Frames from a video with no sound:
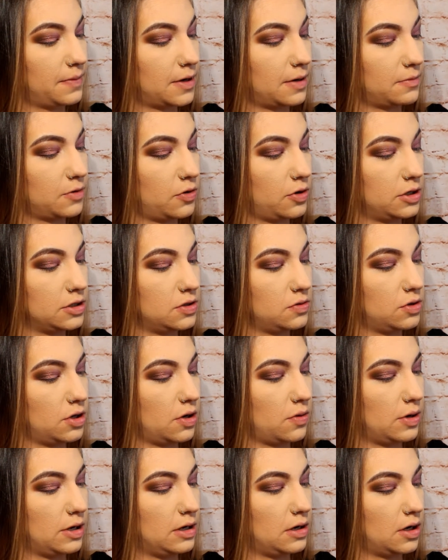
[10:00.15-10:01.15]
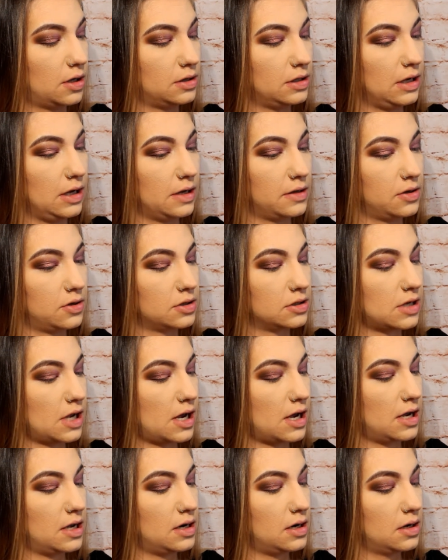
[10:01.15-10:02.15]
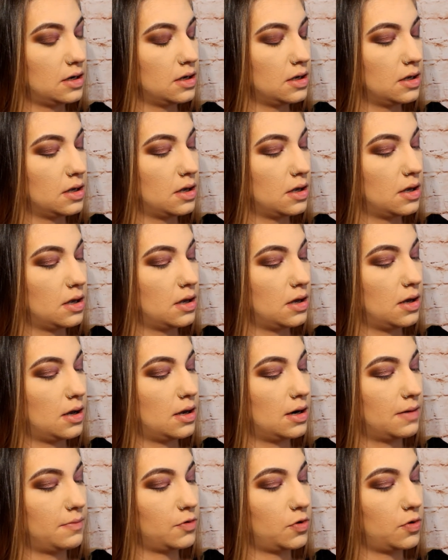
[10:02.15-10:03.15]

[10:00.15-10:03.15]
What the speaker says: but I'm going to go in on the other side. And I'm